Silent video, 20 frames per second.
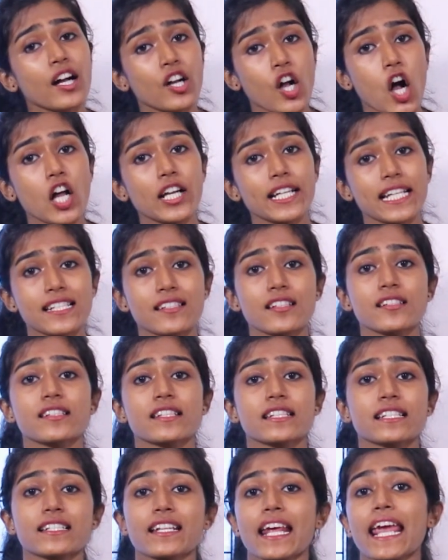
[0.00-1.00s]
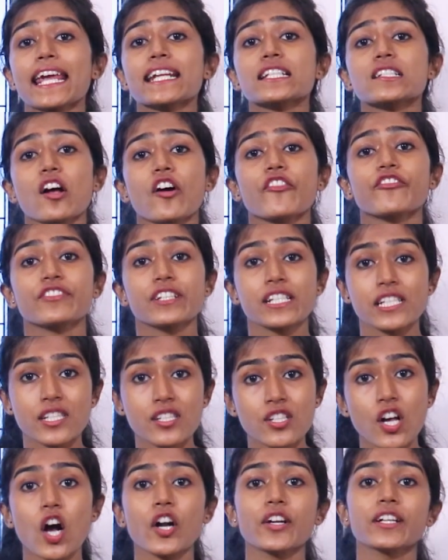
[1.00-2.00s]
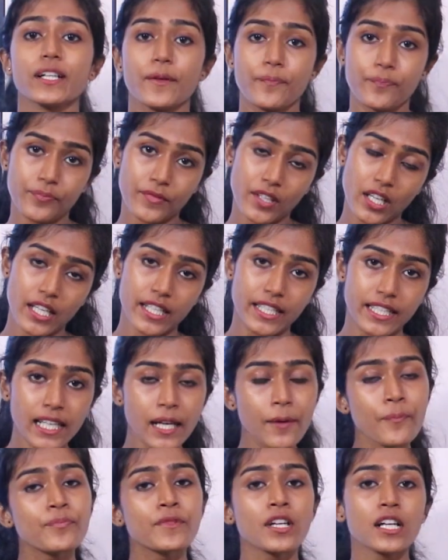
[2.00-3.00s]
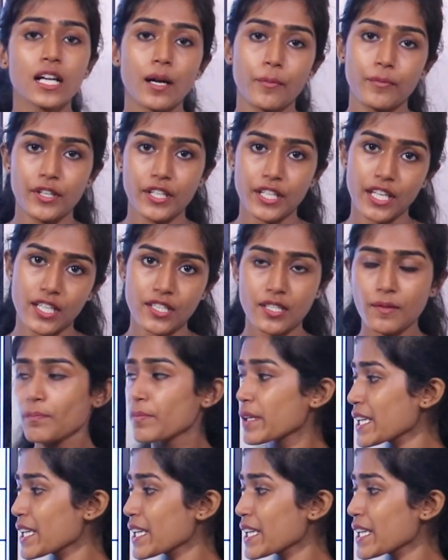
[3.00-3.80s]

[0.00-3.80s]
called as the state of disorder in a communication.